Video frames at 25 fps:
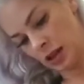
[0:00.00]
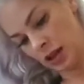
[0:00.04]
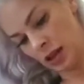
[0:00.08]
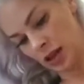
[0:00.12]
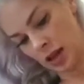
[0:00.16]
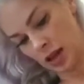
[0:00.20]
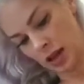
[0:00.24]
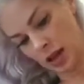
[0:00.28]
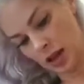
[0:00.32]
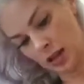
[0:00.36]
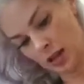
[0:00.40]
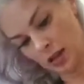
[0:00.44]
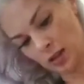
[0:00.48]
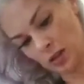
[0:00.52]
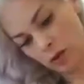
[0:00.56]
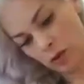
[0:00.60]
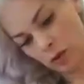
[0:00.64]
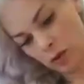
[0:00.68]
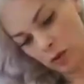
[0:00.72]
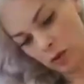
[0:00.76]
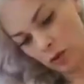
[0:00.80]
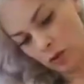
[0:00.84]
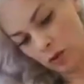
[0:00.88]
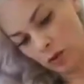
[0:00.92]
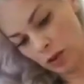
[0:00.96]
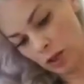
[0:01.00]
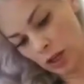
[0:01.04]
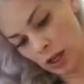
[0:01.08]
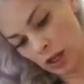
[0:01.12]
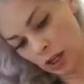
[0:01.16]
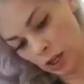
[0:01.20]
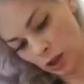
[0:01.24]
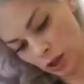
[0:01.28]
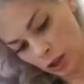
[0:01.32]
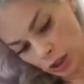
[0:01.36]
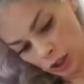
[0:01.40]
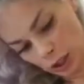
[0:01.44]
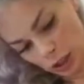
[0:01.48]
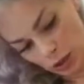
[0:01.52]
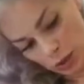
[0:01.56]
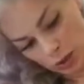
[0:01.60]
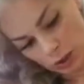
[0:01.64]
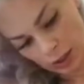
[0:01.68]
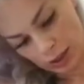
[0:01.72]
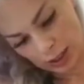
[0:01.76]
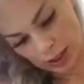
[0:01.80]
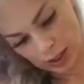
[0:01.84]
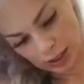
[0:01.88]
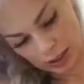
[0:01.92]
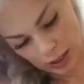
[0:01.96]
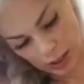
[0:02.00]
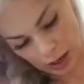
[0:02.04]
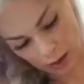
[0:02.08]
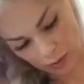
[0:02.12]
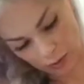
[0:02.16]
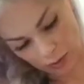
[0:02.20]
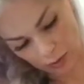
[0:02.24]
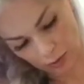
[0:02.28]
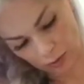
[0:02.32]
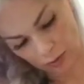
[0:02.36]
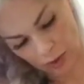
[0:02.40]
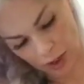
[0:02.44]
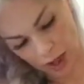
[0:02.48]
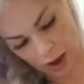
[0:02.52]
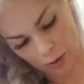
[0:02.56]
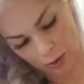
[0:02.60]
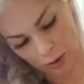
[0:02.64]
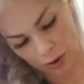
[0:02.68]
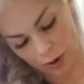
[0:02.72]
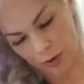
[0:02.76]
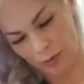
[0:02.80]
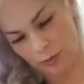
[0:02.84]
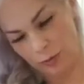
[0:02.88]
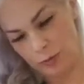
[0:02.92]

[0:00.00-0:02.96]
And I usually use 6 cups of flour,